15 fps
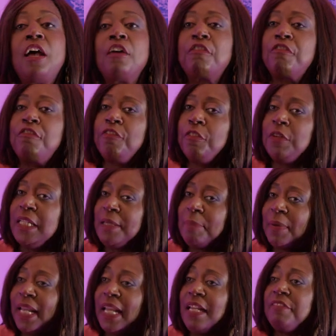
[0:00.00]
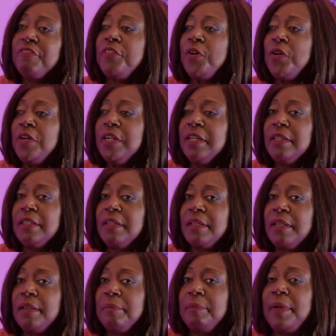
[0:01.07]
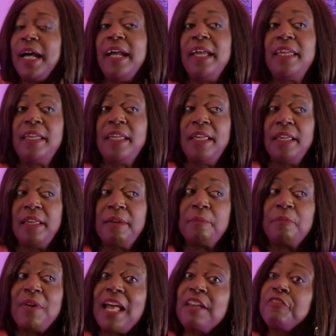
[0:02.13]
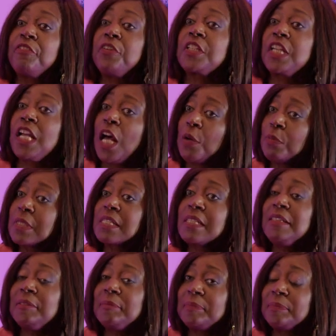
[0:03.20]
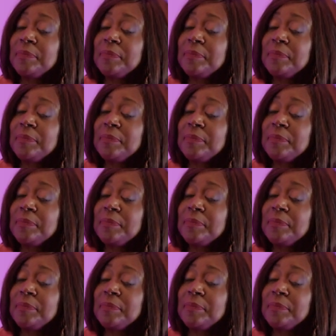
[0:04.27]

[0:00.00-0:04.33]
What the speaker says: Fully paid for by Bradford Council.